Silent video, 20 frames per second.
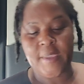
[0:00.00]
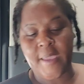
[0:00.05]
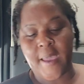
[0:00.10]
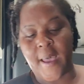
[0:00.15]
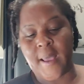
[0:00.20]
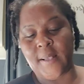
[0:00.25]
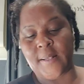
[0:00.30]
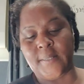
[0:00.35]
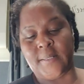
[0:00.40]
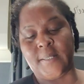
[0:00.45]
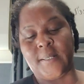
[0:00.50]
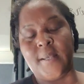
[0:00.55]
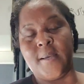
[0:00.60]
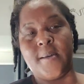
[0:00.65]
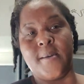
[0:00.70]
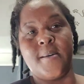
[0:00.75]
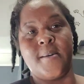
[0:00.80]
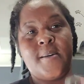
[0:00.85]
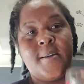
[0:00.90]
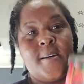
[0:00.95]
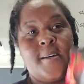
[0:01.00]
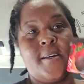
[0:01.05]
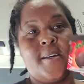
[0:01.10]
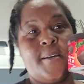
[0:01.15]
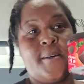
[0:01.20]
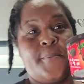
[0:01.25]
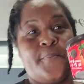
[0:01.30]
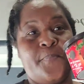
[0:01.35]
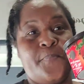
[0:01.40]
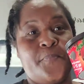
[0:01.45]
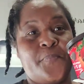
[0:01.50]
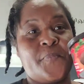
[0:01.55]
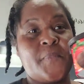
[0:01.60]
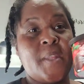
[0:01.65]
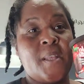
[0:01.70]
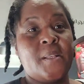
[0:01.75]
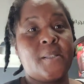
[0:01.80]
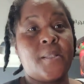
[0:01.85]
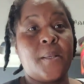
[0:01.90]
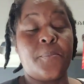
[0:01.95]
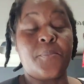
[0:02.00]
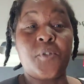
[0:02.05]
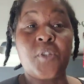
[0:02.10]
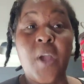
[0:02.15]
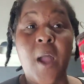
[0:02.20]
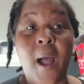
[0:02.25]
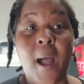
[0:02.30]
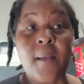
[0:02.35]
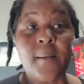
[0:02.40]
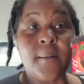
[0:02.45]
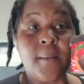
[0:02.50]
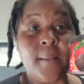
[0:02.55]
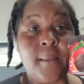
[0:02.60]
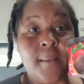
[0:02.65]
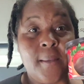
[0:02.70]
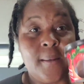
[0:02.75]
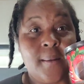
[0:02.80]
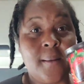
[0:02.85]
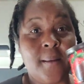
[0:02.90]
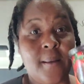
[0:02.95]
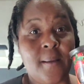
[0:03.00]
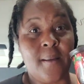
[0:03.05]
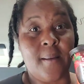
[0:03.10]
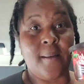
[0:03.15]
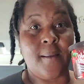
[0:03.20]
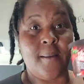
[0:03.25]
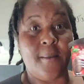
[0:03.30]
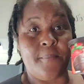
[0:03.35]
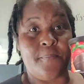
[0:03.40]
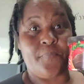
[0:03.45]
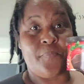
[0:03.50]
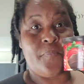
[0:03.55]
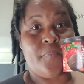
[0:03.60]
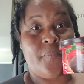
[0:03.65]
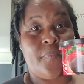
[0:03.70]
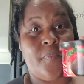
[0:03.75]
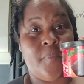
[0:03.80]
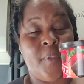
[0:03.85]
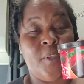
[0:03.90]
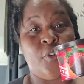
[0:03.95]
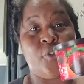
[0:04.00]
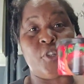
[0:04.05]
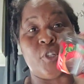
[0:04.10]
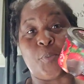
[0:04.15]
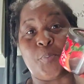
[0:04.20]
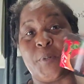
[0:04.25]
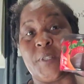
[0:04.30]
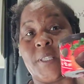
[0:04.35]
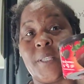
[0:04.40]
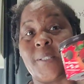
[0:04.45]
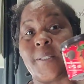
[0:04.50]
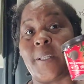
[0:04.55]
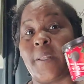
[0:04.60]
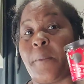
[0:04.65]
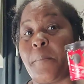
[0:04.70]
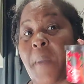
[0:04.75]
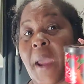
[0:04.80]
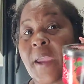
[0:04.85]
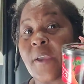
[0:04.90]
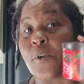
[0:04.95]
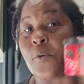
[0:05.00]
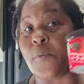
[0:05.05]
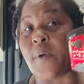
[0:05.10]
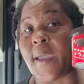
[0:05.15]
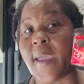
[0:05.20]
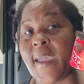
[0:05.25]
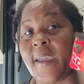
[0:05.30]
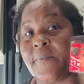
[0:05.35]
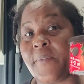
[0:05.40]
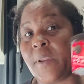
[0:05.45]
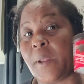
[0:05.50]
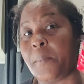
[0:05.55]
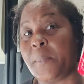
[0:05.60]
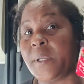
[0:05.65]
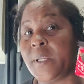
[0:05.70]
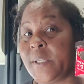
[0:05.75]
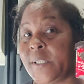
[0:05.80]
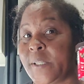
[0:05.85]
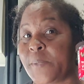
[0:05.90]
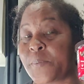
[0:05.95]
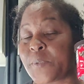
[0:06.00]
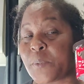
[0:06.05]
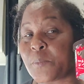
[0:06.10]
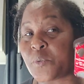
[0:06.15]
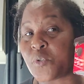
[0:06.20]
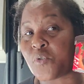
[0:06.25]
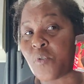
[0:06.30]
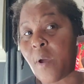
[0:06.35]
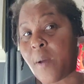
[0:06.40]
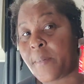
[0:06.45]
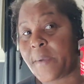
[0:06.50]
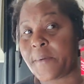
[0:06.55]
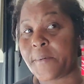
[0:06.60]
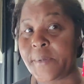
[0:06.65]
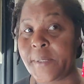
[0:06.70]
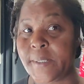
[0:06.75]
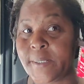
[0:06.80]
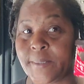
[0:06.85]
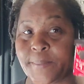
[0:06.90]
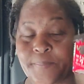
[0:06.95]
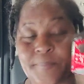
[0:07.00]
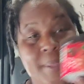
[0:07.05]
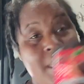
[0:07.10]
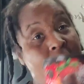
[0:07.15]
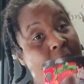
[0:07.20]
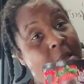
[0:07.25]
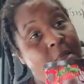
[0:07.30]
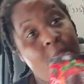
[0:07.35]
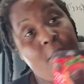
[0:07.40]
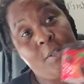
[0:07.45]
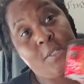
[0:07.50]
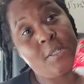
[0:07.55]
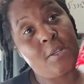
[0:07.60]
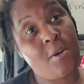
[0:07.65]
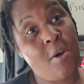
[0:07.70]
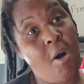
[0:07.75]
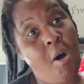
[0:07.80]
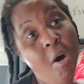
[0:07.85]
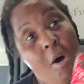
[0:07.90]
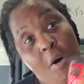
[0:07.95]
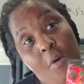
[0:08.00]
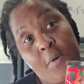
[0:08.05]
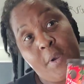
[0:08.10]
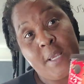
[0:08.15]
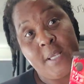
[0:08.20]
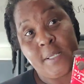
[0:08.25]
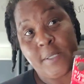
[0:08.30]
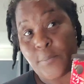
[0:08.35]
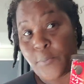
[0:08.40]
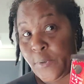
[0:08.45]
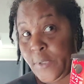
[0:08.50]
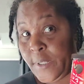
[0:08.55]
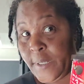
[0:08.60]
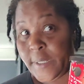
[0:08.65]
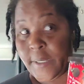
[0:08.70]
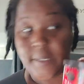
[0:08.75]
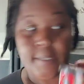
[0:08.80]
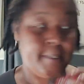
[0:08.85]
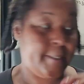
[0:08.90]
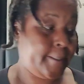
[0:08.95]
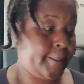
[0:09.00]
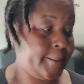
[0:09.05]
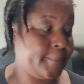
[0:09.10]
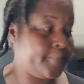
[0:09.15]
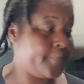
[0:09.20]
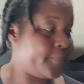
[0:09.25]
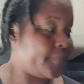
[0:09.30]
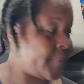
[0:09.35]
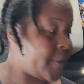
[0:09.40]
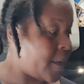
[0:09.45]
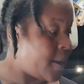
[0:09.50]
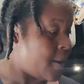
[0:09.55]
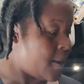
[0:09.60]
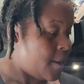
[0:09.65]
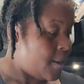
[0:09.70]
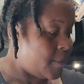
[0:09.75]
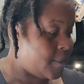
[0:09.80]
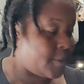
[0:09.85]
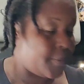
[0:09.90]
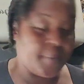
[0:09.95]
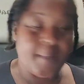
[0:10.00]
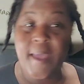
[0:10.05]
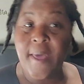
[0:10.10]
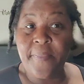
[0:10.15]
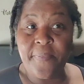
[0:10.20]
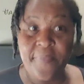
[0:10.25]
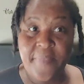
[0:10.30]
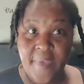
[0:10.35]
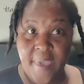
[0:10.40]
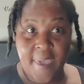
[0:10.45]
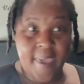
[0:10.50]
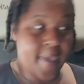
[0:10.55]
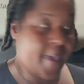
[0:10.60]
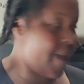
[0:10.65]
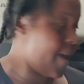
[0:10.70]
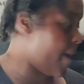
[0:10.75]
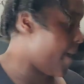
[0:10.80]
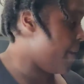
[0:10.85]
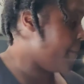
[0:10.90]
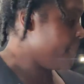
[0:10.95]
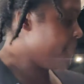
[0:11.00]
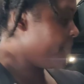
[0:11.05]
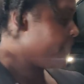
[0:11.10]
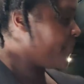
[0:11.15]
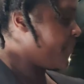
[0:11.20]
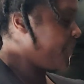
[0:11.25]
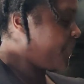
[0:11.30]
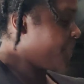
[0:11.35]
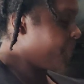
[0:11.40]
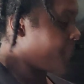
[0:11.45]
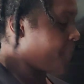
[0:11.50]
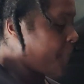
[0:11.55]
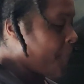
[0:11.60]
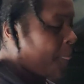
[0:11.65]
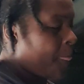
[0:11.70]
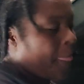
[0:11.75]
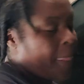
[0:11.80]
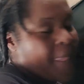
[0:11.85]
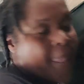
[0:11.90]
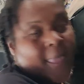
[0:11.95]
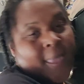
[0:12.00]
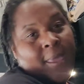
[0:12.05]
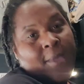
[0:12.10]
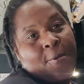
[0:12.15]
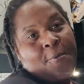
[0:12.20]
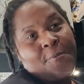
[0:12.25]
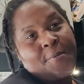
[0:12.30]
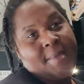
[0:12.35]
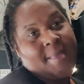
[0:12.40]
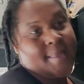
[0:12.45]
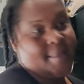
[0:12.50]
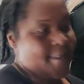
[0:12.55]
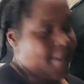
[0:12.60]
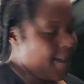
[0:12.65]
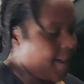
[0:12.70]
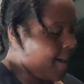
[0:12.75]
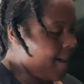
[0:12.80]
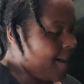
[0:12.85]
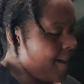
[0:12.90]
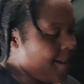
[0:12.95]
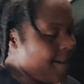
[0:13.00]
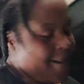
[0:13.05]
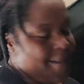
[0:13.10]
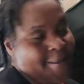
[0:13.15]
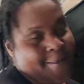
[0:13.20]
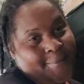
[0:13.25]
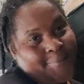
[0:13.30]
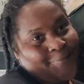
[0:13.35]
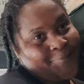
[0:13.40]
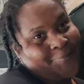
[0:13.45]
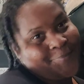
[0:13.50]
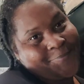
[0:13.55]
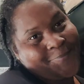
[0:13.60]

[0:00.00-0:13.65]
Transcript: we got some some chocolate. Um, you just put this in the microwave, and I'm gonna dip some strawberries. And those are always really good. So we got that. We got